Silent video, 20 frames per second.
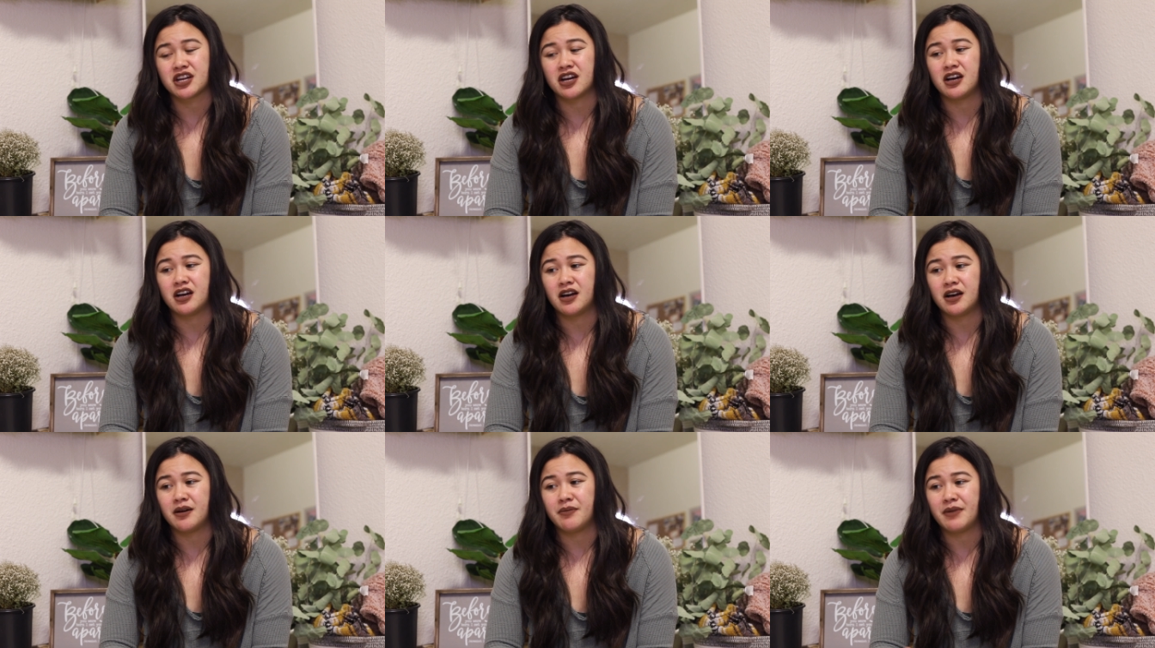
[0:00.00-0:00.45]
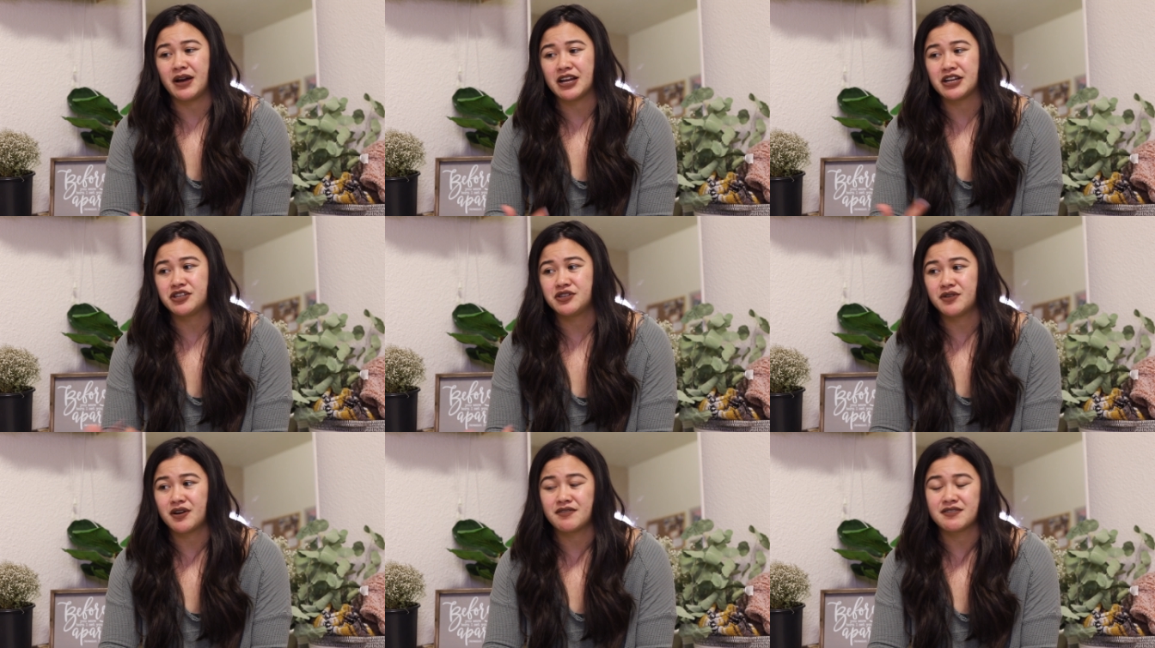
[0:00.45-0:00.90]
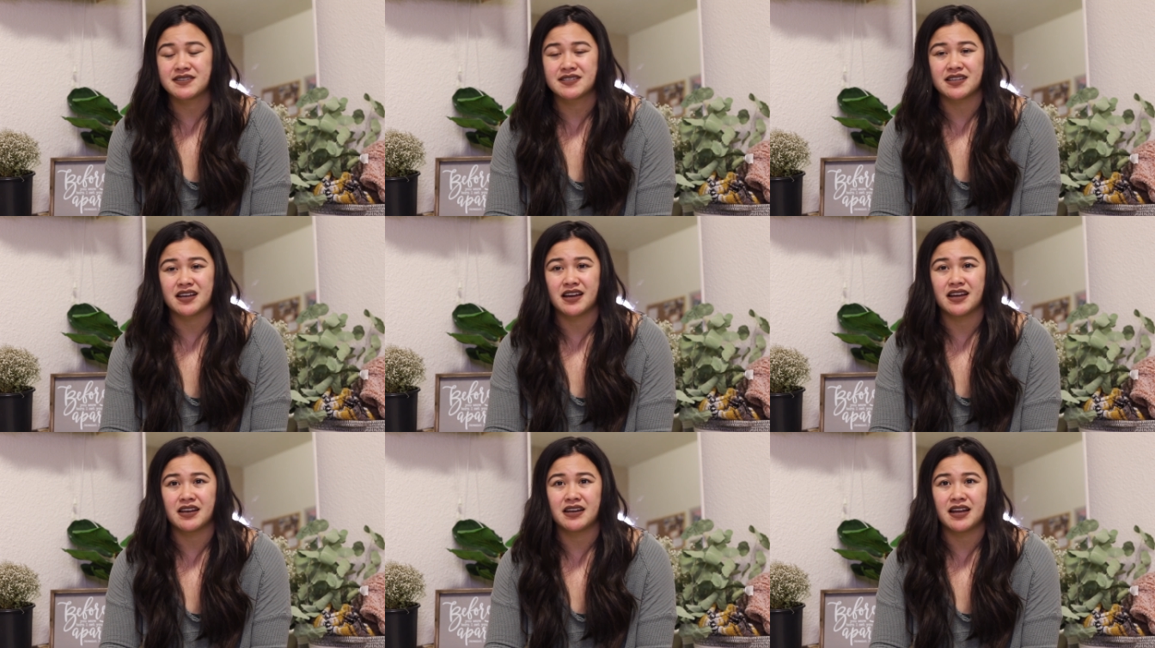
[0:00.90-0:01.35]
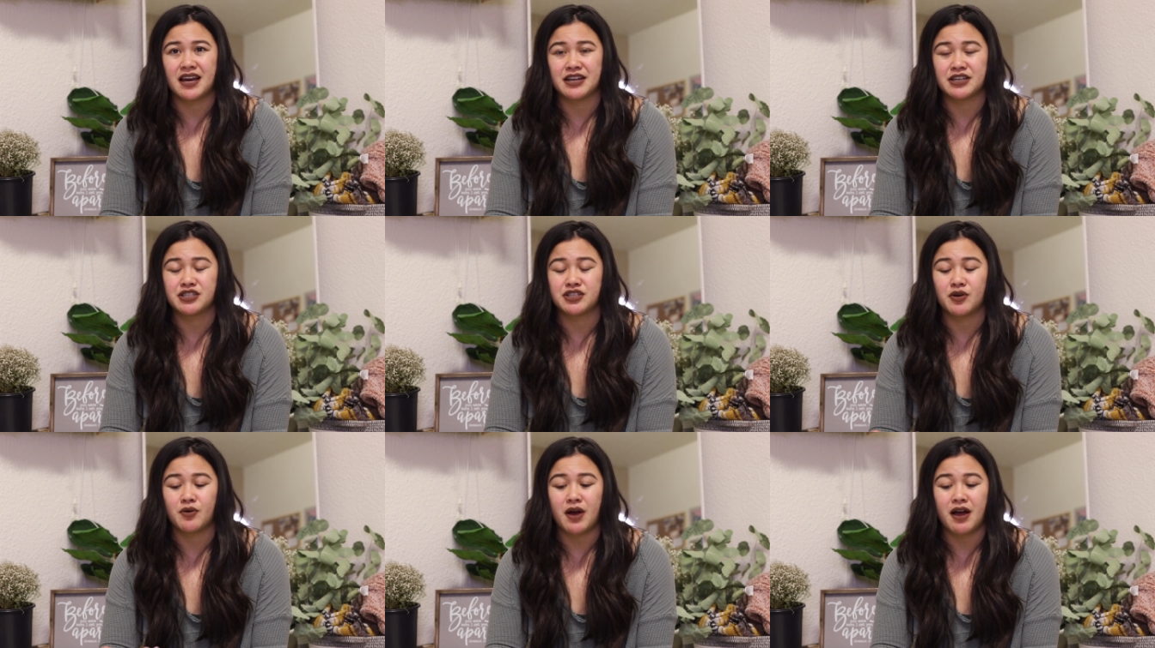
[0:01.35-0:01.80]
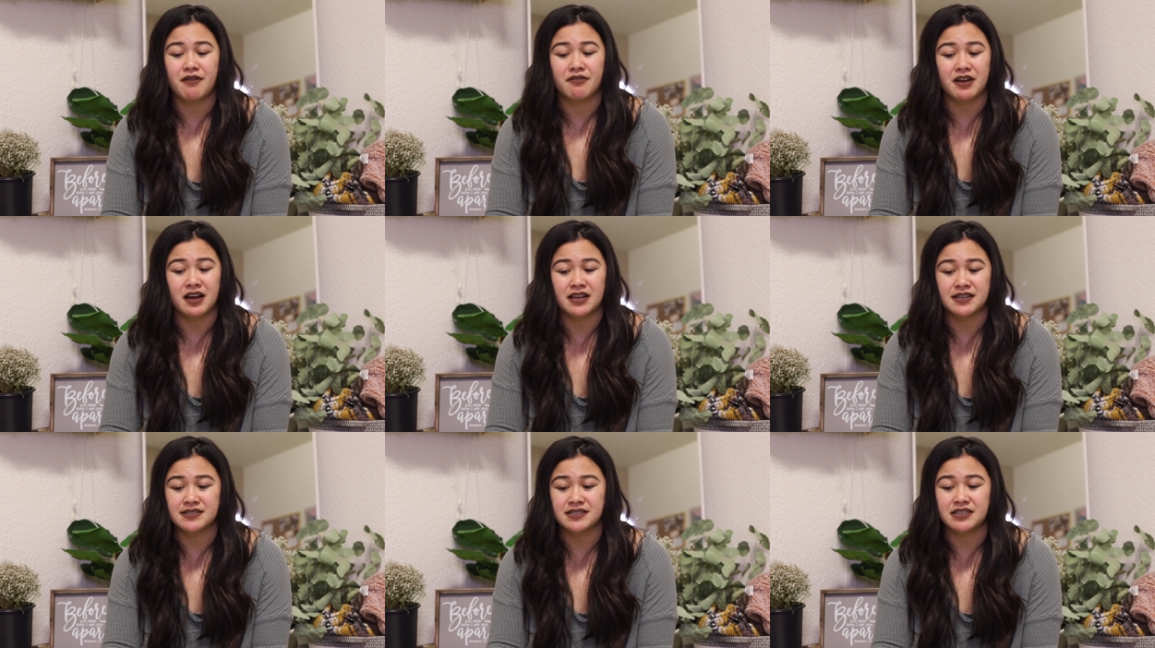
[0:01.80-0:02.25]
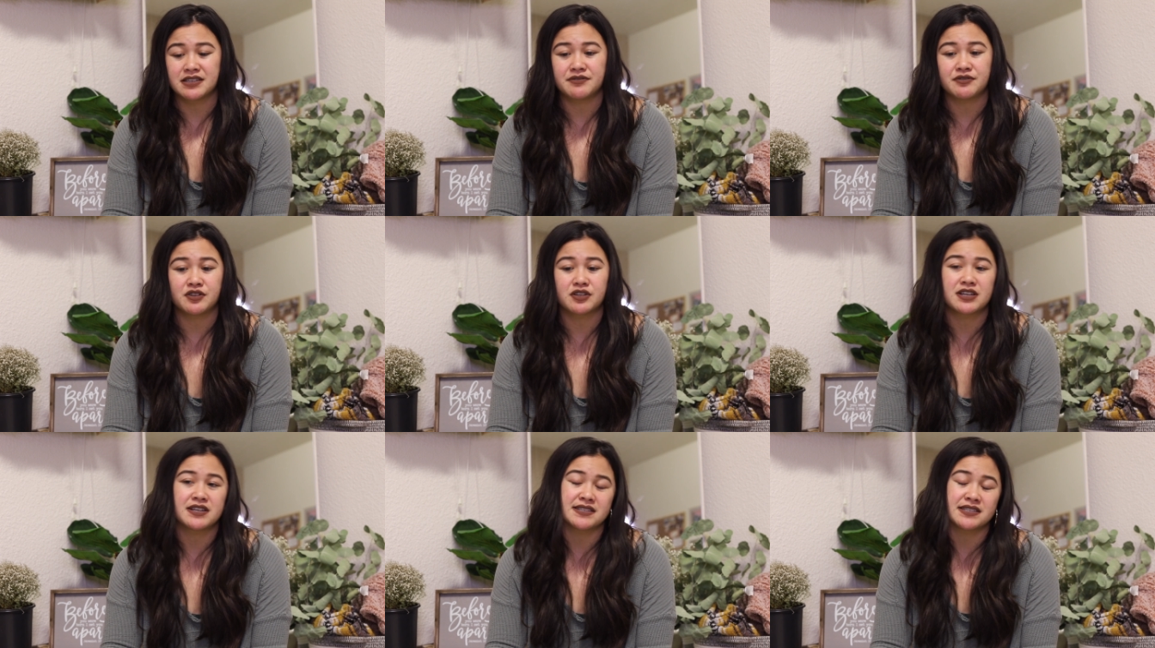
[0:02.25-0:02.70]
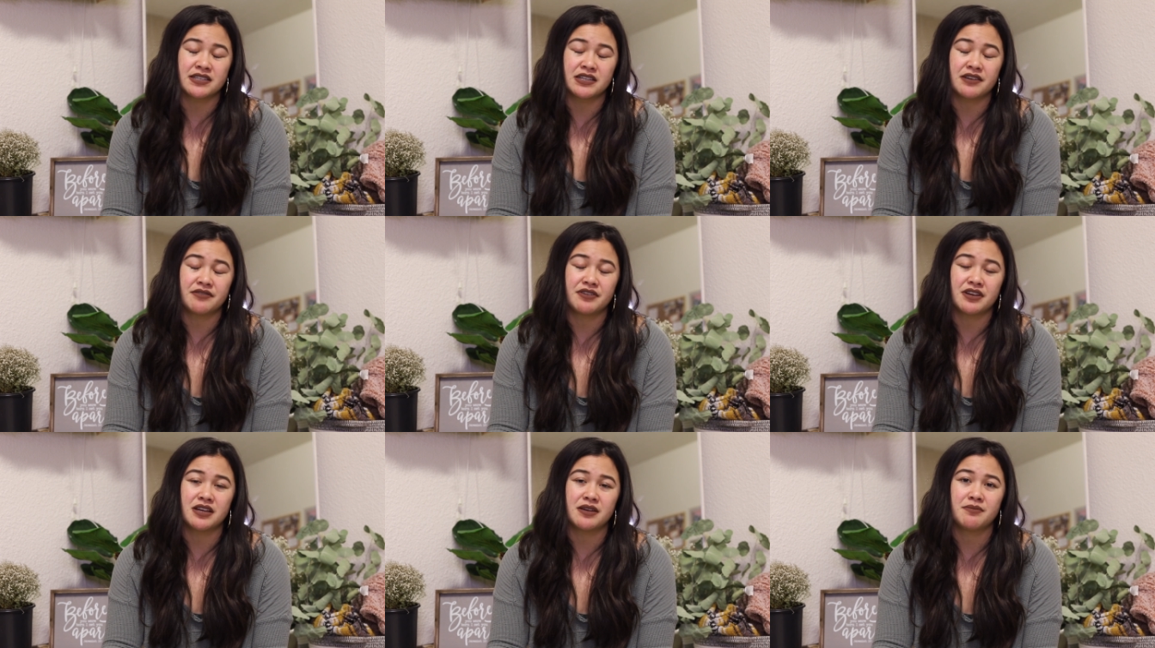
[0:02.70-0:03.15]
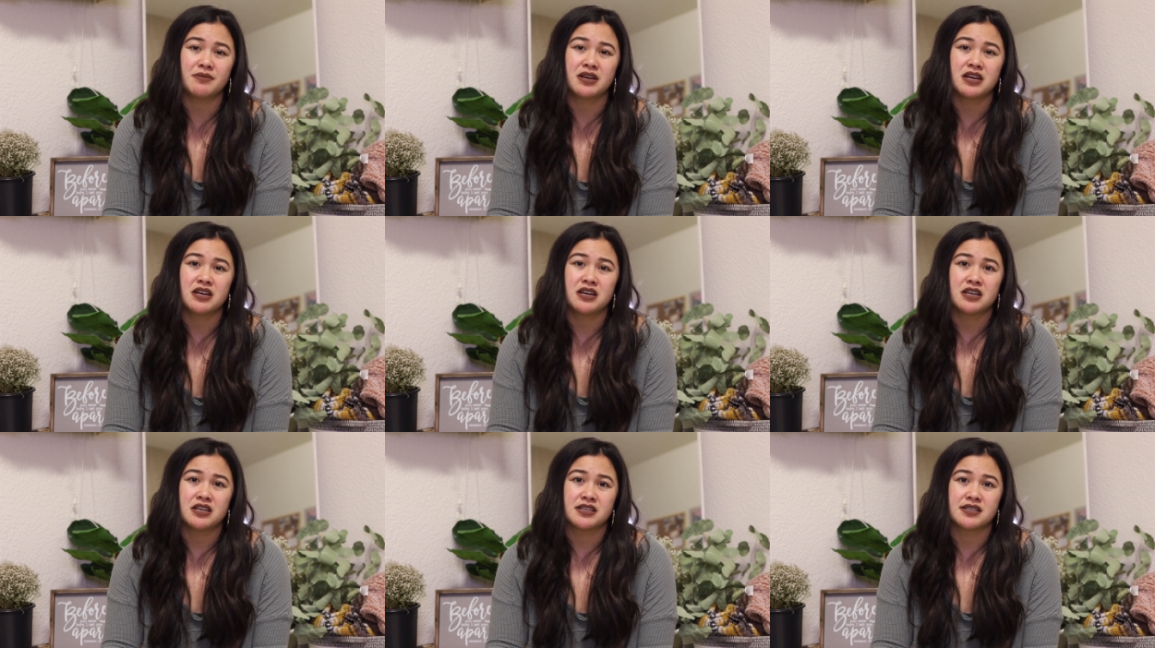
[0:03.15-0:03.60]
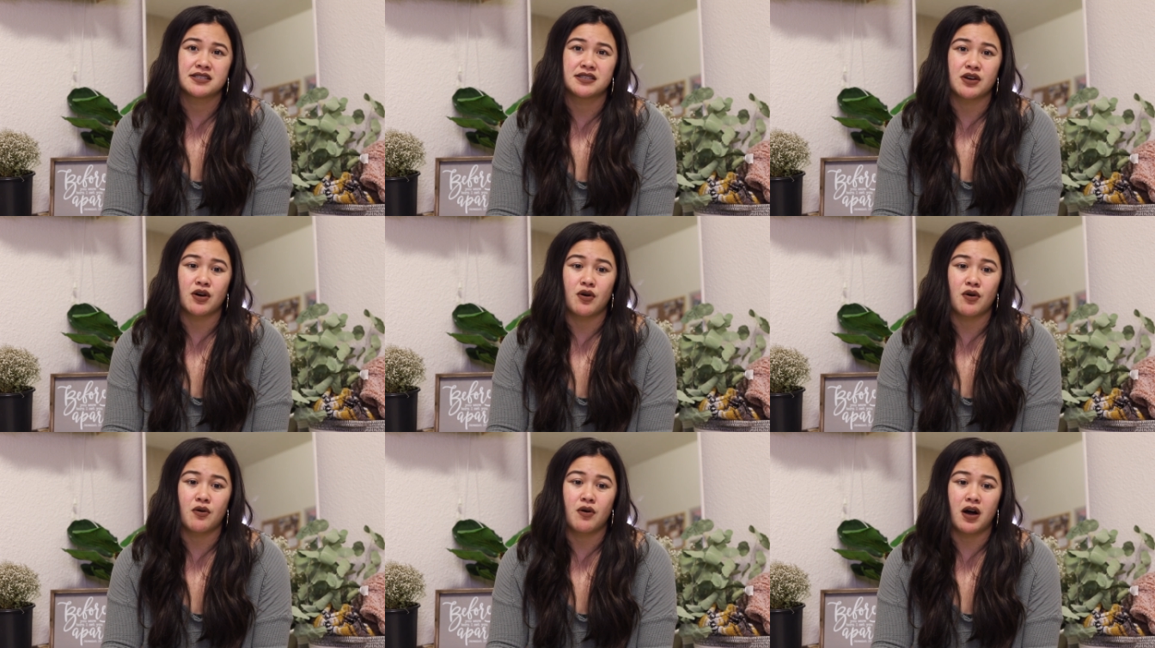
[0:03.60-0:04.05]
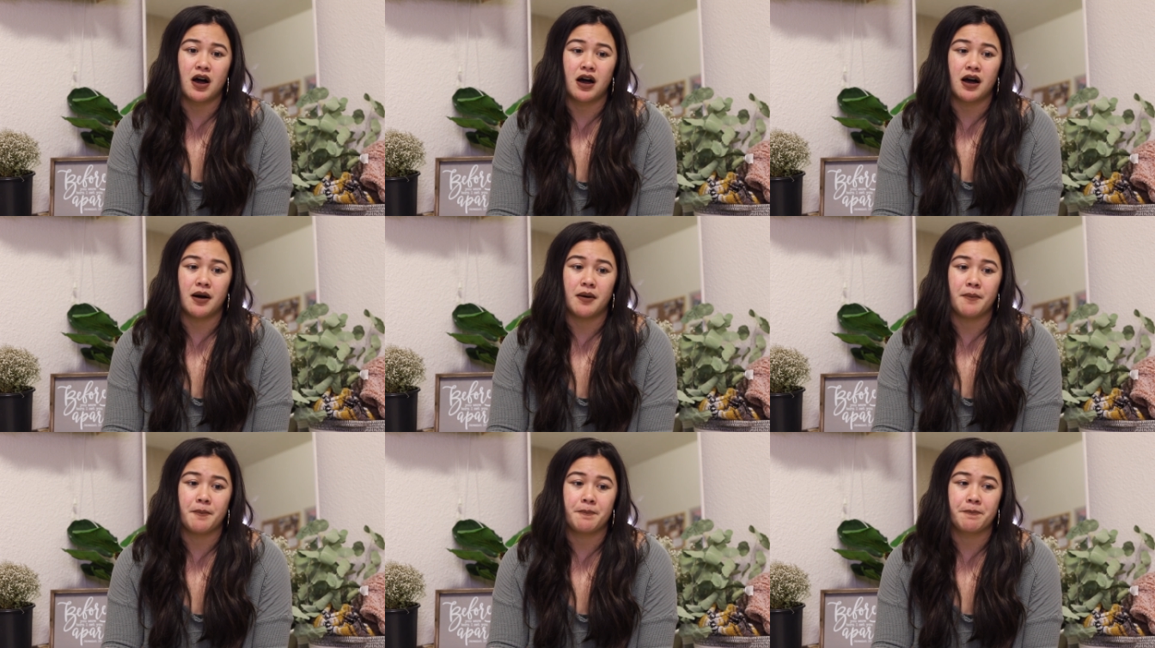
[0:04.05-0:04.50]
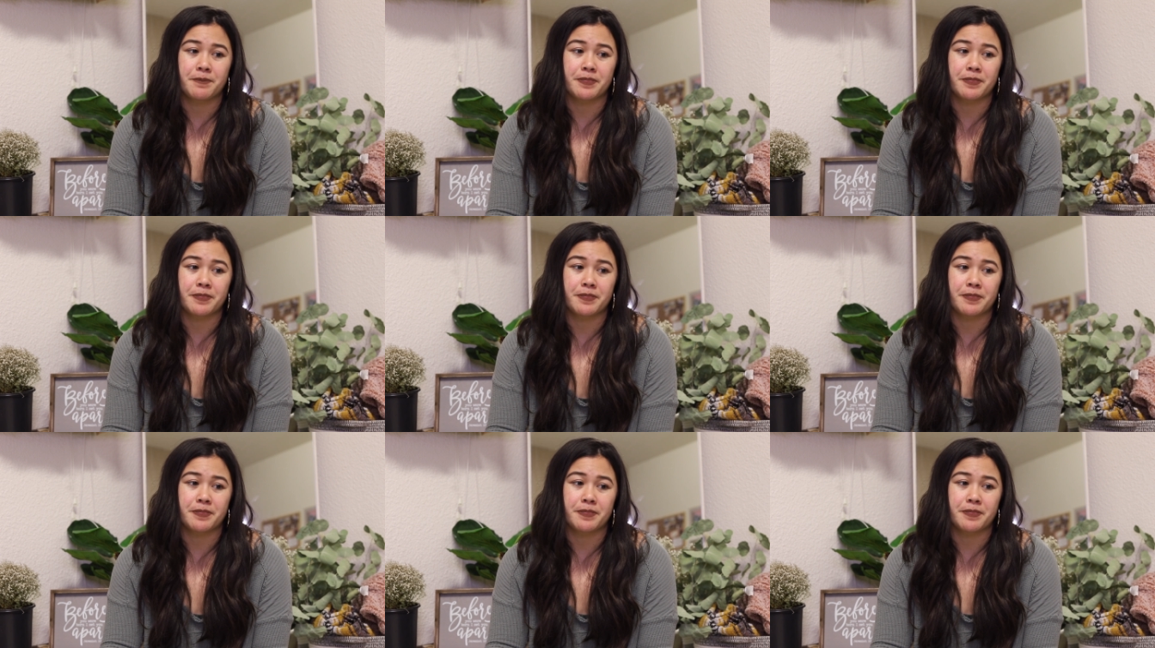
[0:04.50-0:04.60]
Um, I do have a son. I don't have custody, full custody of him. So um,